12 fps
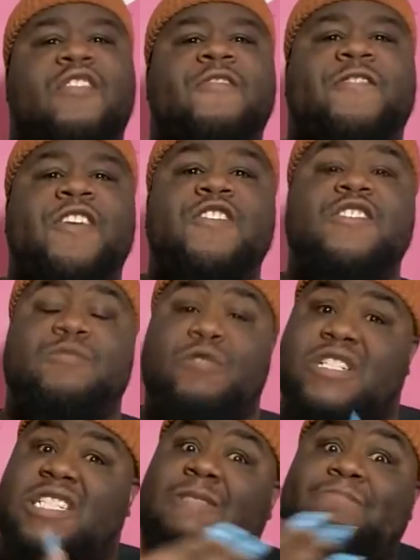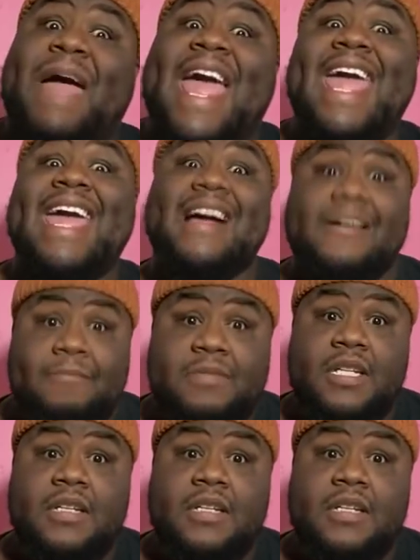reviews were spammed